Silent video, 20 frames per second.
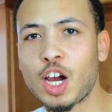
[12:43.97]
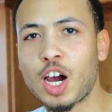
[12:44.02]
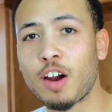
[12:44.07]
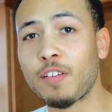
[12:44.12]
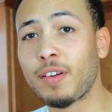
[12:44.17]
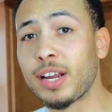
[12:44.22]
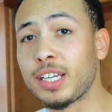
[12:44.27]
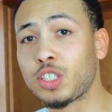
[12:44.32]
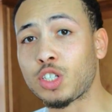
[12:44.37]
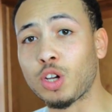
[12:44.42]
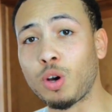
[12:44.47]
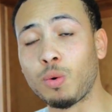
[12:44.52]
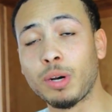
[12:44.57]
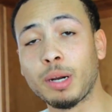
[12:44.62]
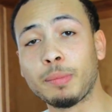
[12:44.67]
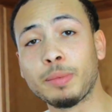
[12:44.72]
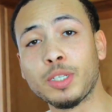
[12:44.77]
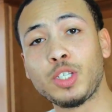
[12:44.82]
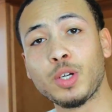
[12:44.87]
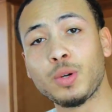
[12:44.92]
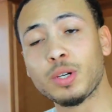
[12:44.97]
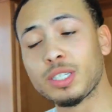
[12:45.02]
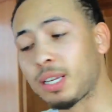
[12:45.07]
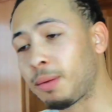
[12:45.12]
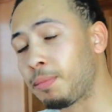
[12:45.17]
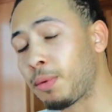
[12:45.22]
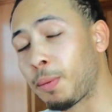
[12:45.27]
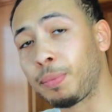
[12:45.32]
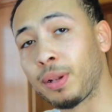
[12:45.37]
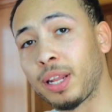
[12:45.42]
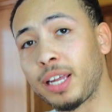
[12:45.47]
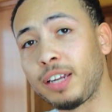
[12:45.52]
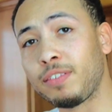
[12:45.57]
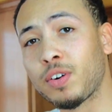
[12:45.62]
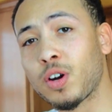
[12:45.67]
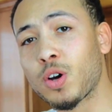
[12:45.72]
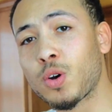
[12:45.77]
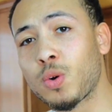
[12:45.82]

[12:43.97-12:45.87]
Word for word: All right, so what I'm gonna do is I'm gonna plate real